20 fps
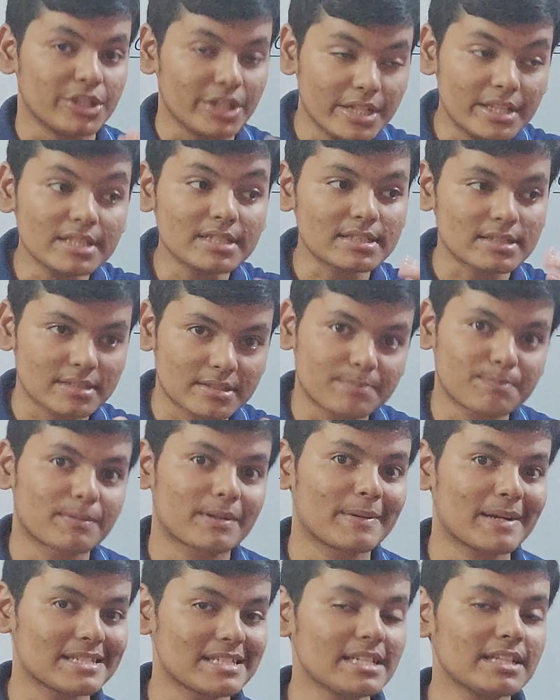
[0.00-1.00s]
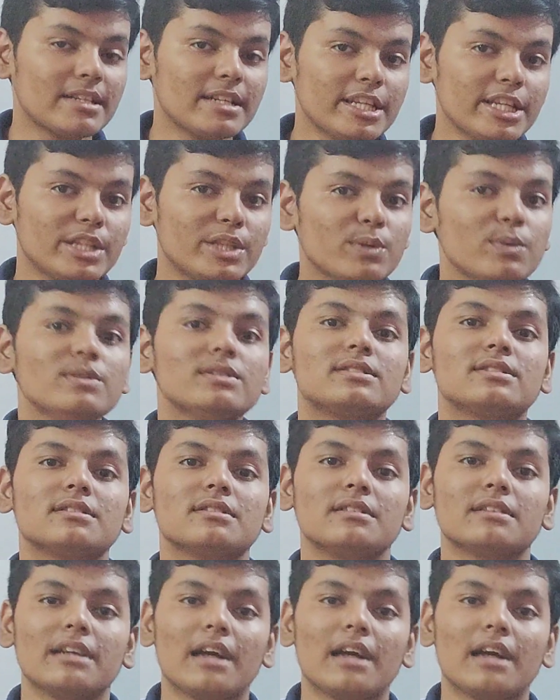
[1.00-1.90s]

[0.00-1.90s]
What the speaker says: is presently used